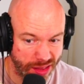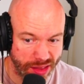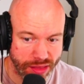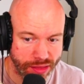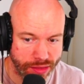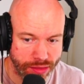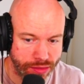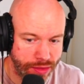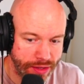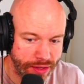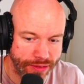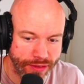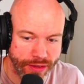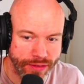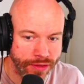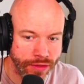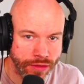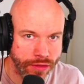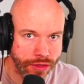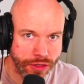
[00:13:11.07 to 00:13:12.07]
This
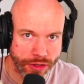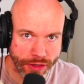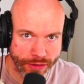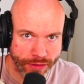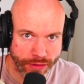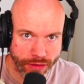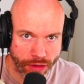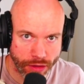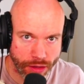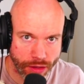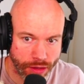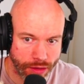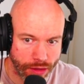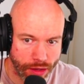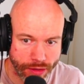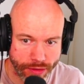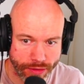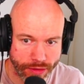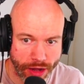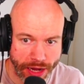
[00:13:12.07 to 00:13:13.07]
isn't just a,
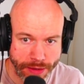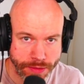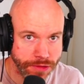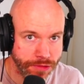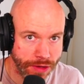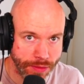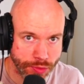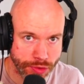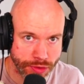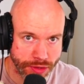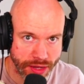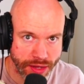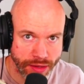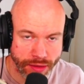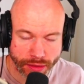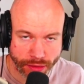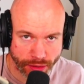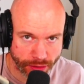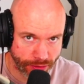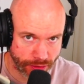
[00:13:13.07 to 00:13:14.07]
a TypeScript
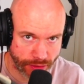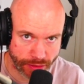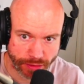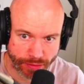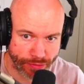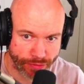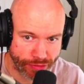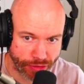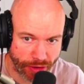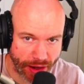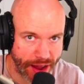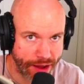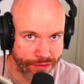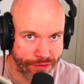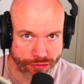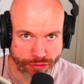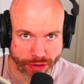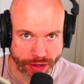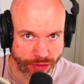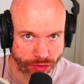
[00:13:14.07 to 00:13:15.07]
thing. This is for
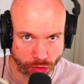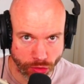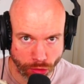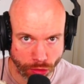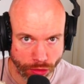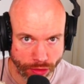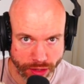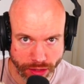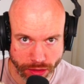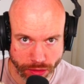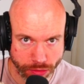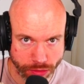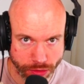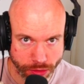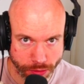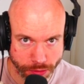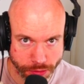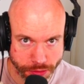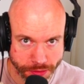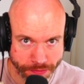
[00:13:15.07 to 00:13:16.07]
every tool that you
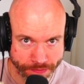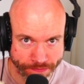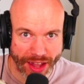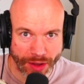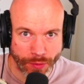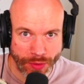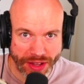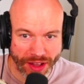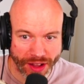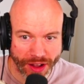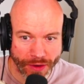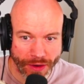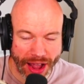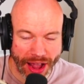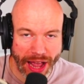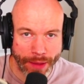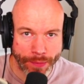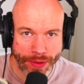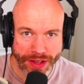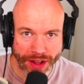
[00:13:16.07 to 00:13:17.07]
use. There we go.
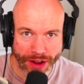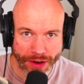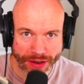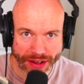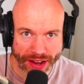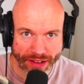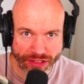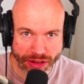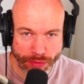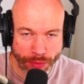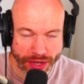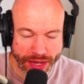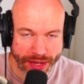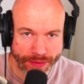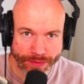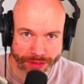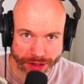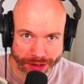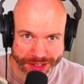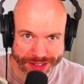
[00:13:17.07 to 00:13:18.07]
Happy coding,
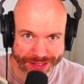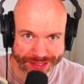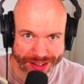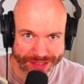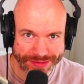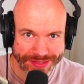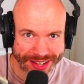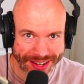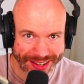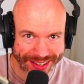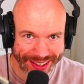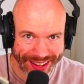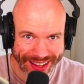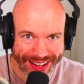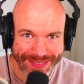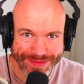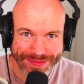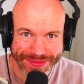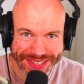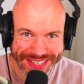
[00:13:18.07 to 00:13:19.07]
everybody. Lots of love. Take
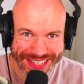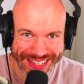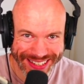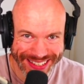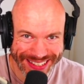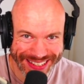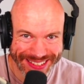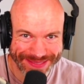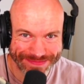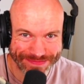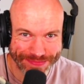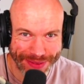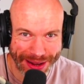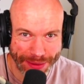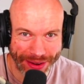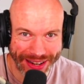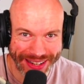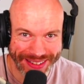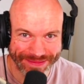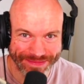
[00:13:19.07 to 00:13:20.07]
care. Cheers.
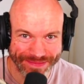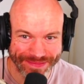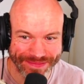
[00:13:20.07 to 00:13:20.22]
Bye-bye.